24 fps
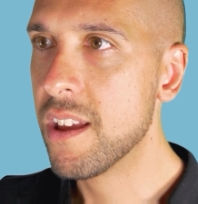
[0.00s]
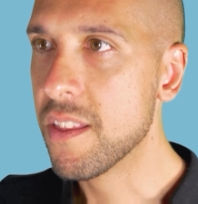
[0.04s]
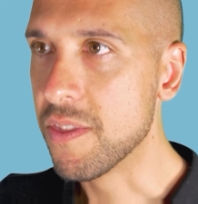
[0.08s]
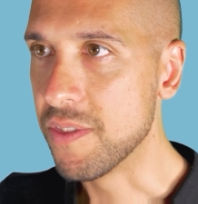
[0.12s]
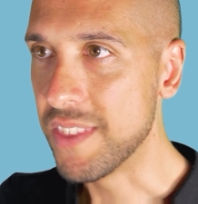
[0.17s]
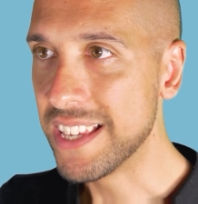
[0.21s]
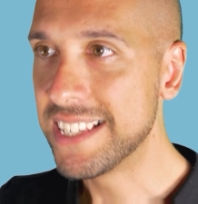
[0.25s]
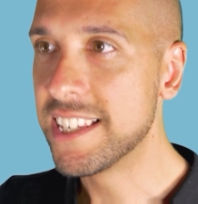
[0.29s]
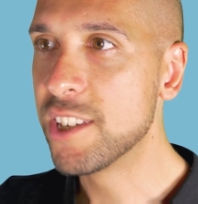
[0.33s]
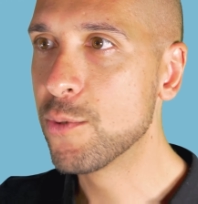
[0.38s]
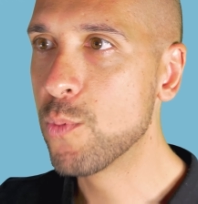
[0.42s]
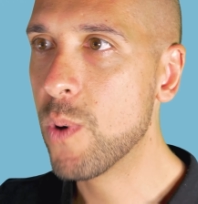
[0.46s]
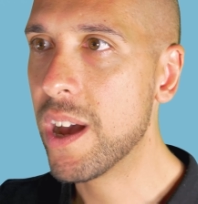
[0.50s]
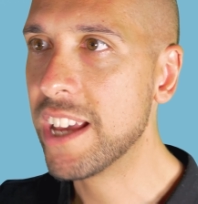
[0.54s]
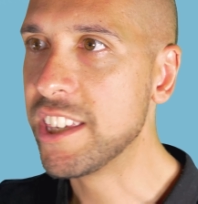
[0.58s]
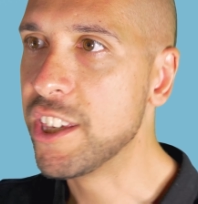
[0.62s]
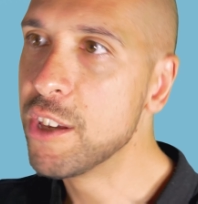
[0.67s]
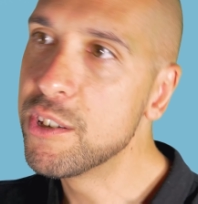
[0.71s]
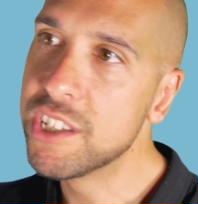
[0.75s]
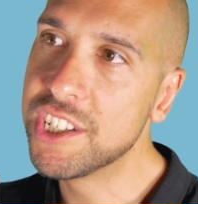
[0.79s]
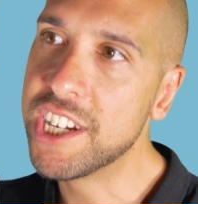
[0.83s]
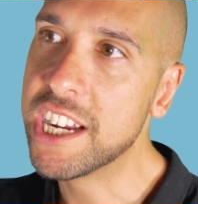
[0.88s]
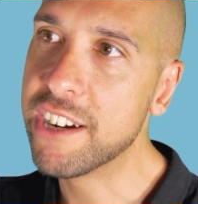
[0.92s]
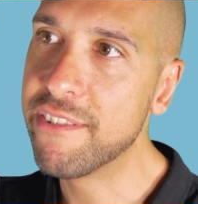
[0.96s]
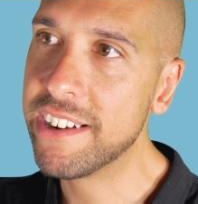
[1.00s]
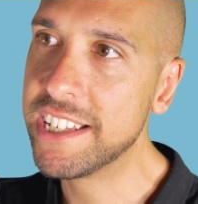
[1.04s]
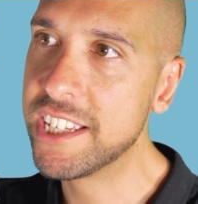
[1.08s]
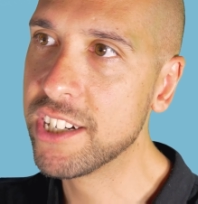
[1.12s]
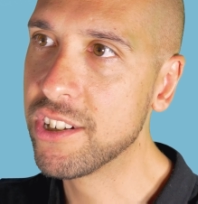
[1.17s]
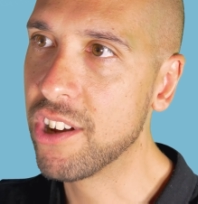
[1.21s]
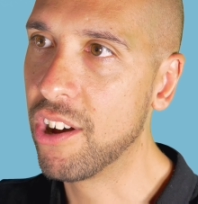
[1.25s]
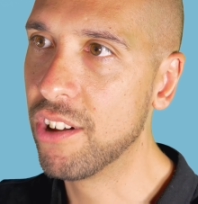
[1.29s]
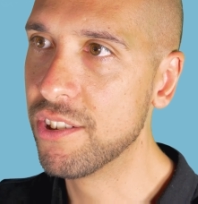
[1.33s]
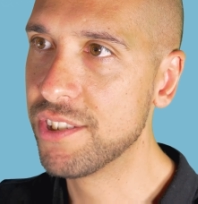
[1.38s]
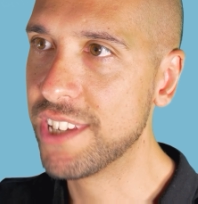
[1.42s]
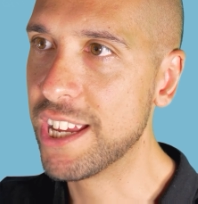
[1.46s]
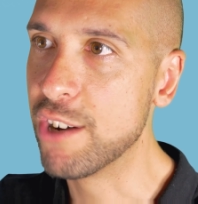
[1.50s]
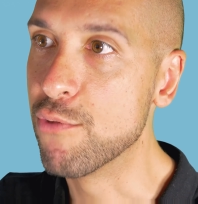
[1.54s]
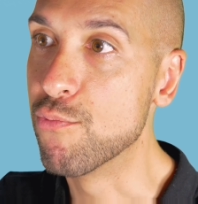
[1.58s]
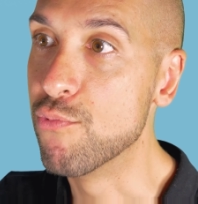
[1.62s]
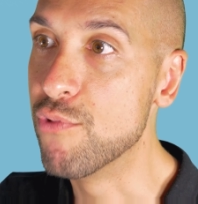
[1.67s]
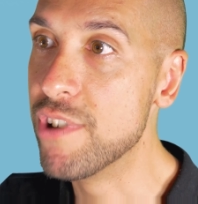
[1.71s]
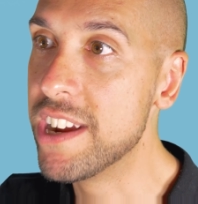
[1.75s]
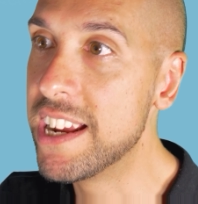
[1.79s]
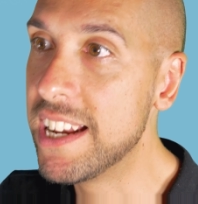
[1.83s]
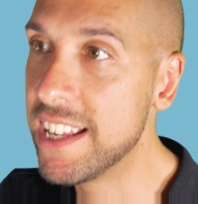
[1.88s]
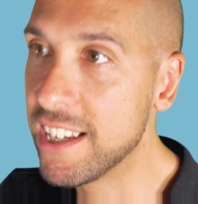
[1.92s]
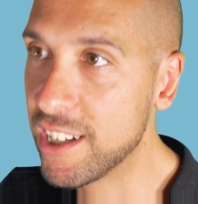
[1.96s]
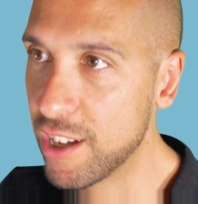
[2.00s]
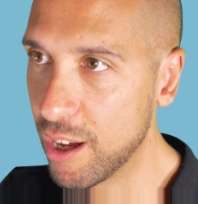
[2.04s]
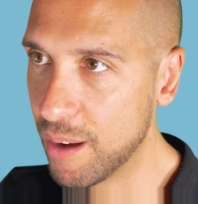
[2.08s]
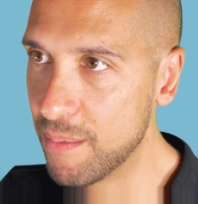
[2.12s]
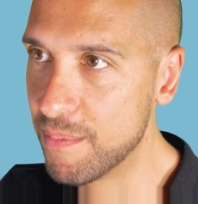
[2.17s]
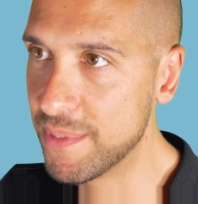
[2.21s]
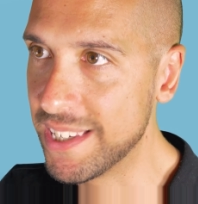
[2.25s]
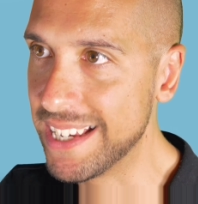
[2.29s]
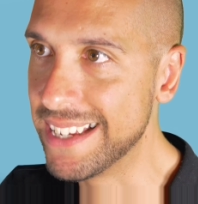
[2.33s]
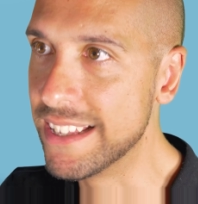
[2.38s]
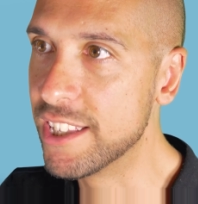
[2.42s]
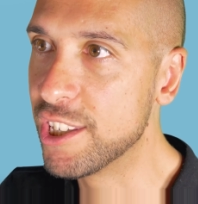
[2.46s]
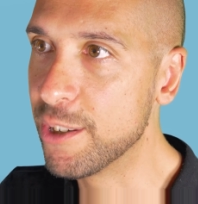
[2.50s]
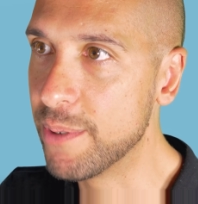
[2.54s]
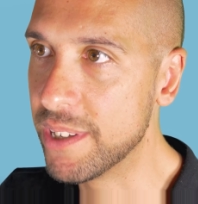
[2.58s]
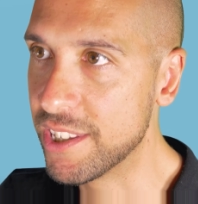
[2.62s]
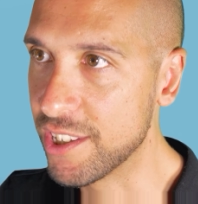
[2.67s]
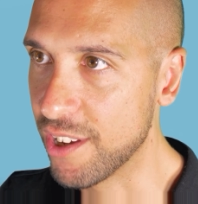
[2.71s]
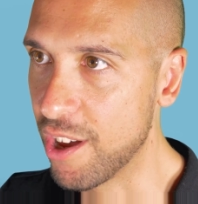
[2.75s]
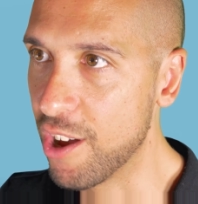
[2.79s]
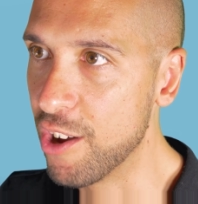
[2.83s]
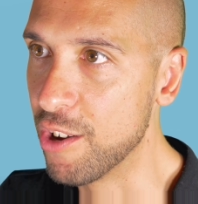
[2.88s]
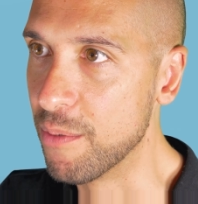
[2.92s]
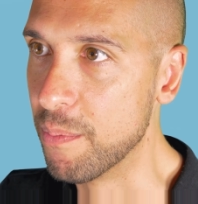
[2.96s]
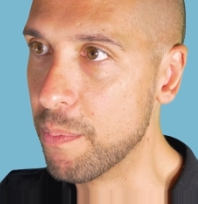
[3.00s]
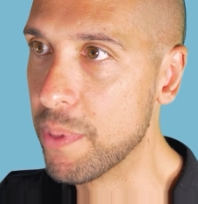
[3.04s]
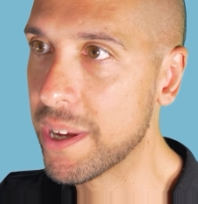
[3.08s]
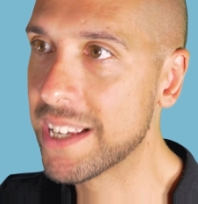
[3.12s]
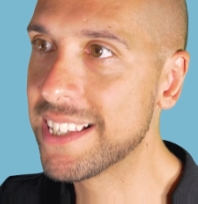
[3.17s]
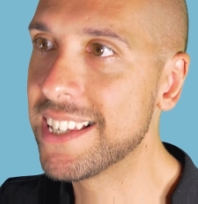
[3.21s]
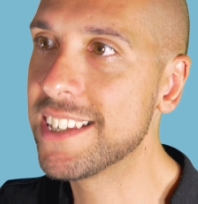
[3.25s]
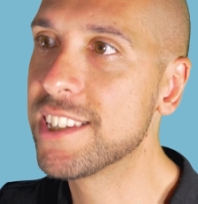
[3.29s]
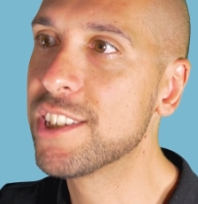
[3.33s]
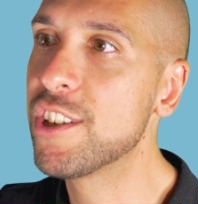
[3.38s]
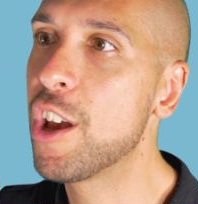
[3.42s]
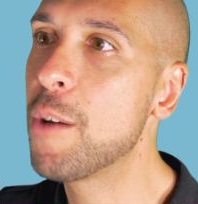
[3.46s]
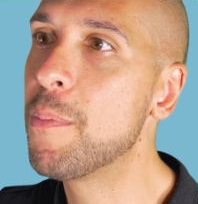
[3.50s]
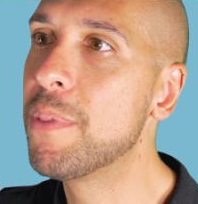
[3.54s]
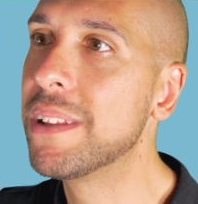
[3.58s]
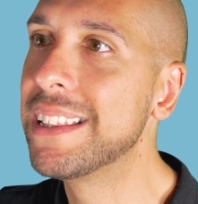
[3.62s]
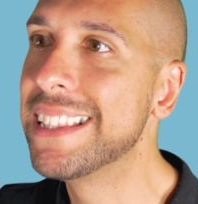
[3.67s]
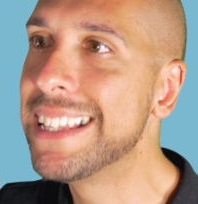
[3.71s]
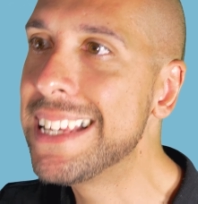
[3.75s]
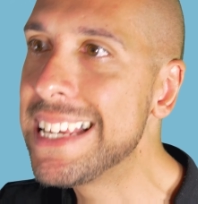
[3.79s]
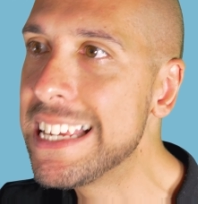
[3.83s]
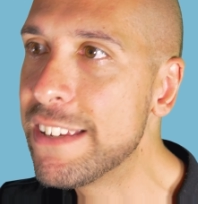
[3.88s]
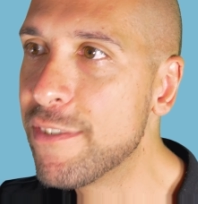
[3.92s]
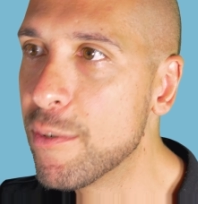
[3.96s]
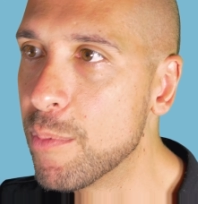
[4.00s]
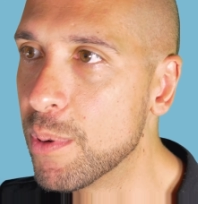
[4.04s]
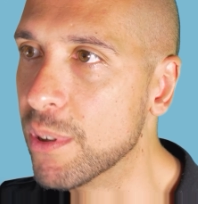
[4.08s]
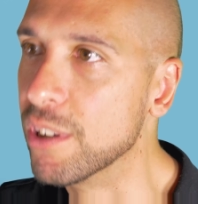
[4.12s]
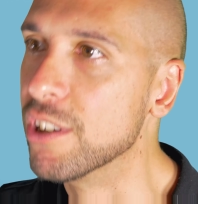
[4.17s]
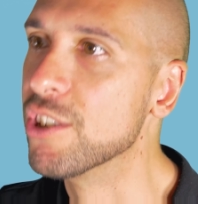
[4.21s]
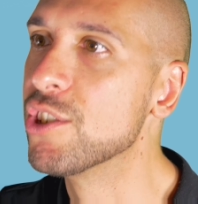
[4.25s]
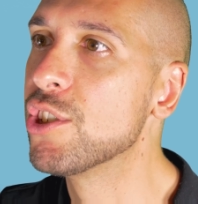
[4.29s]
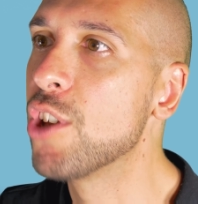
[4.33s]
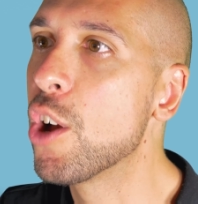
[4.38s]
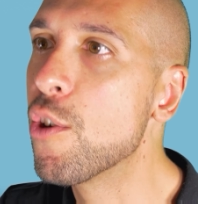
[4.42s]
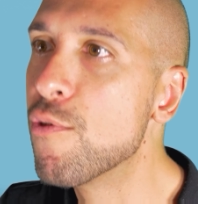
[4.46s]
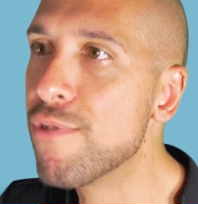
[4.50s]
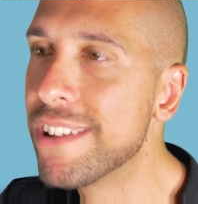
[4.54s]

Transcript: This is where user-generated content really comes into its own because it's so believable, so